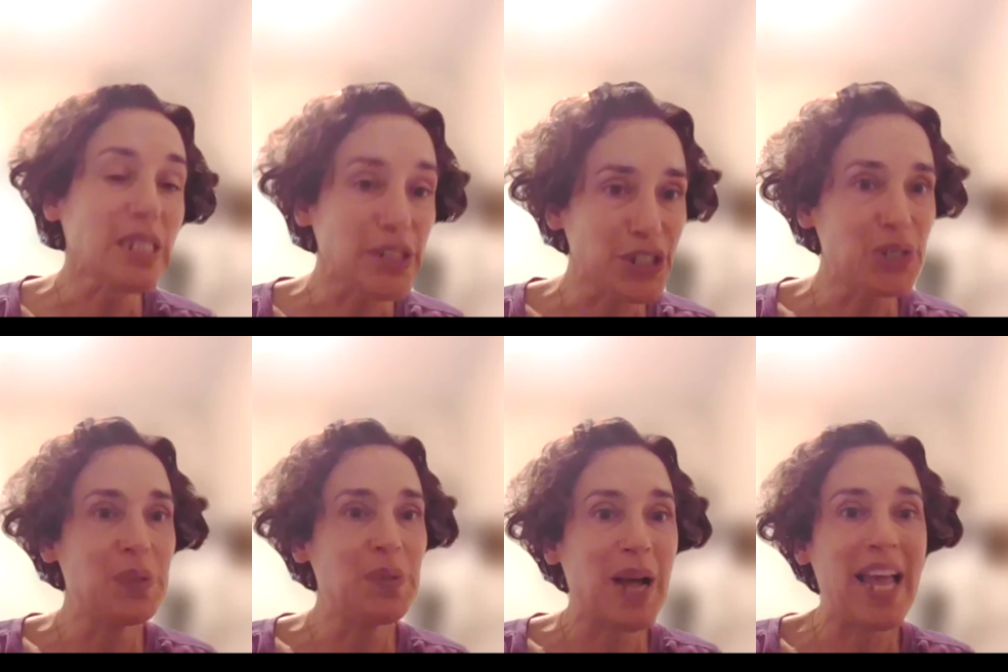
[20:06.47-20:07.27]

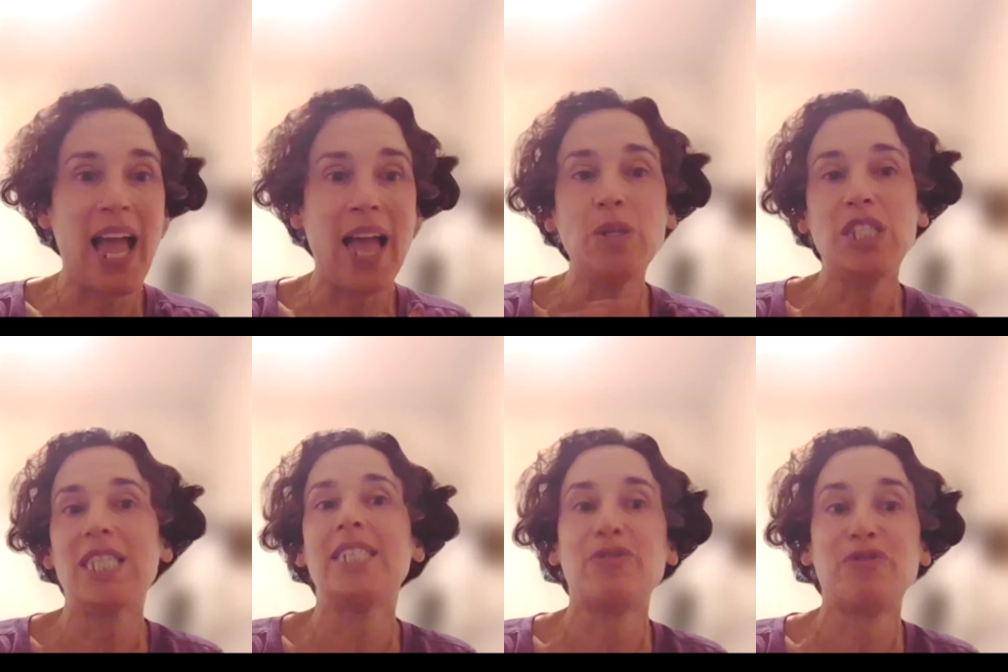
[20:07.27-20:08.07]
So I would
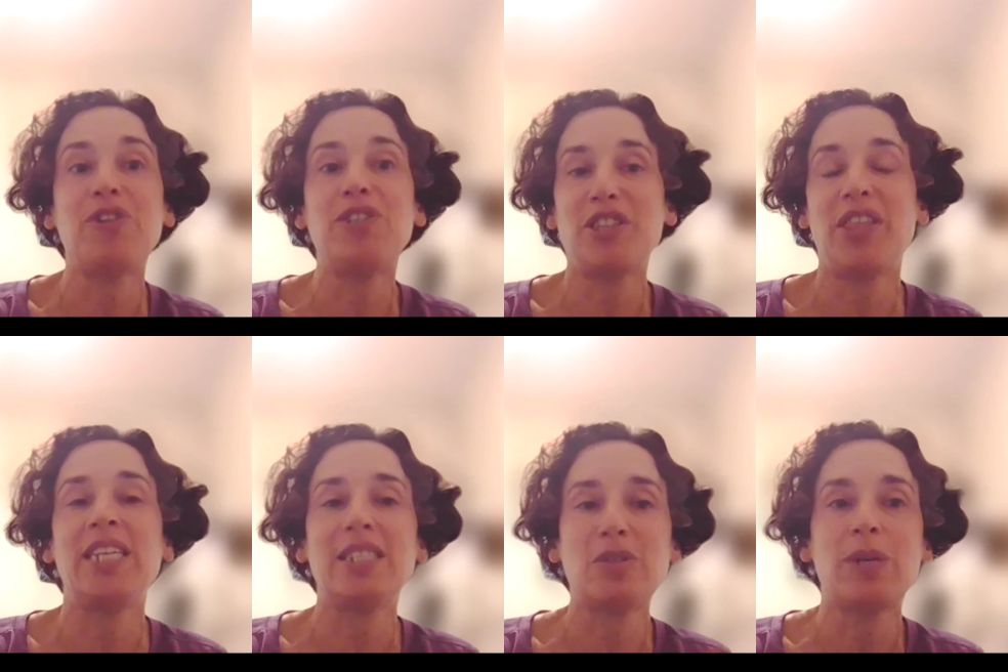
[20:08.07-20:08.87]
say the first
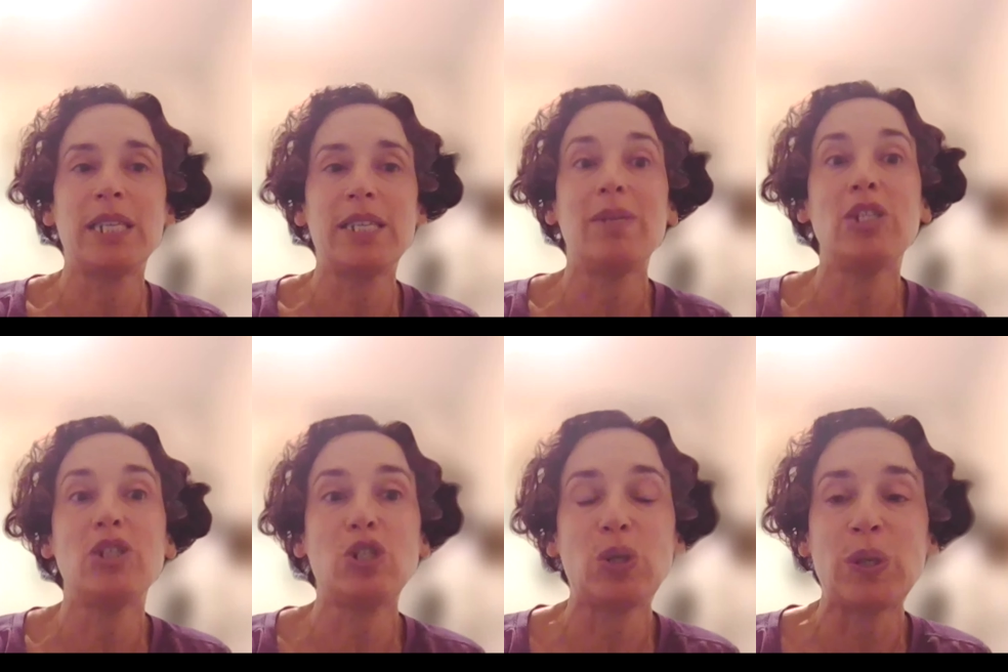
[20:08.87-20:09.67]
thing is really to make
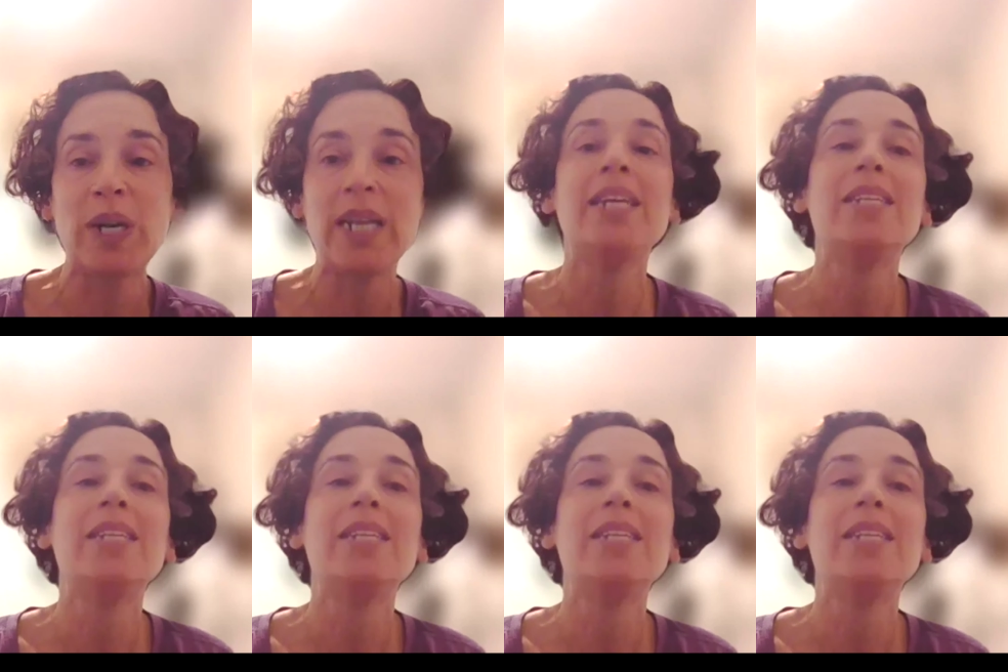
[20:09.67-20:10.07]
sure